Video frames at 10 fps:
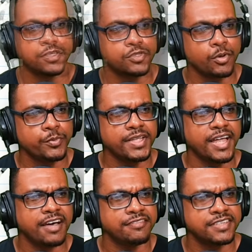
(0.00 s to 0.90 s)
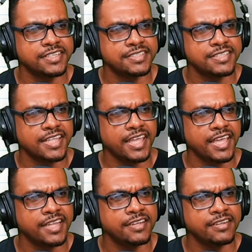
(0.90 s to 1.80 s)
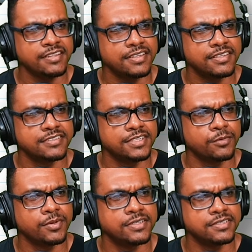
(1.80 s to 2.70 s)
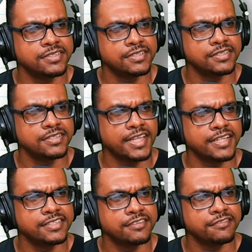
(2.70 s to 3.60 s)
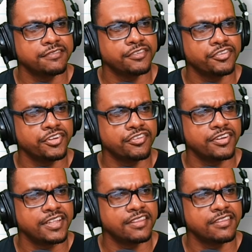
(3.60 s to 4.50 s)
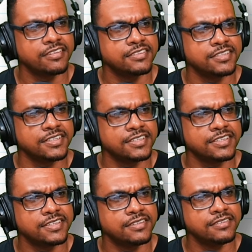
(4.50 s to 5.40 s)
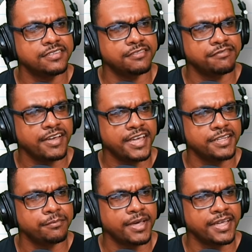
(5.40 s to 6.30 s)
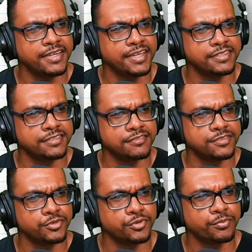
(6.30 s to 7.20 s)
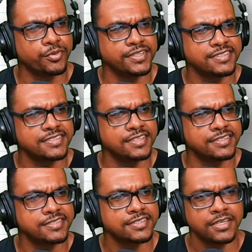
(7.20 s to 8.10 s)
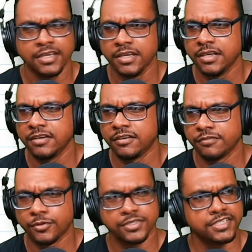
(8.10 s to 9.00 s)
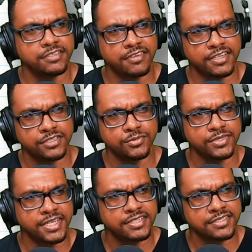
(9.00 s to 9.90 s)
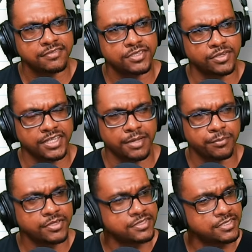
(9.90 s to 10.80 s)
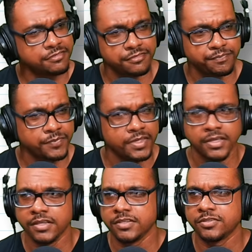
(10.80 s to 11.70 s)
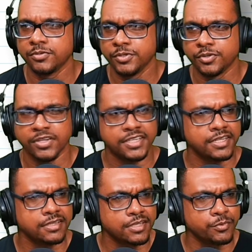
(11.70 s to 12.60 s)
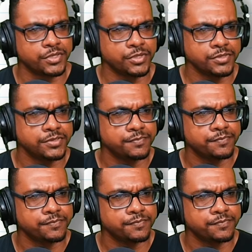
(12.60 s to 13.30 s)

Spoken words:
So what we have is n is equal to negative 330 divided by negative 0.6. Of course, you're dividing two negatives, you're going to get positive. So we're going to calculate and work it out.